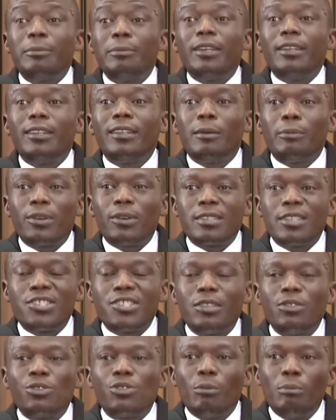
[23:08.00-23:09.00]
Would he be in a
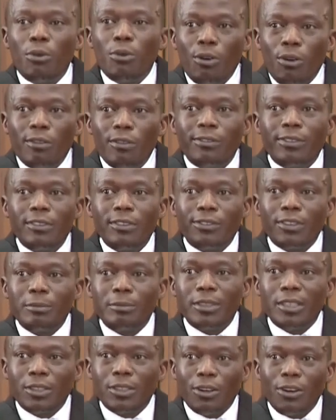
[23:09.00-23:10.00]
position to move
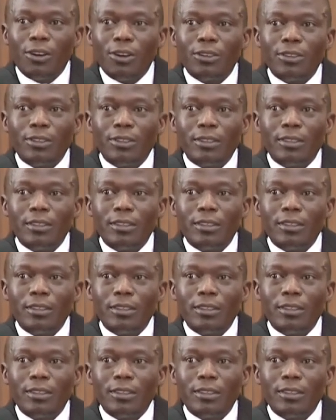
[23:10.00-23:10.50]
from the door?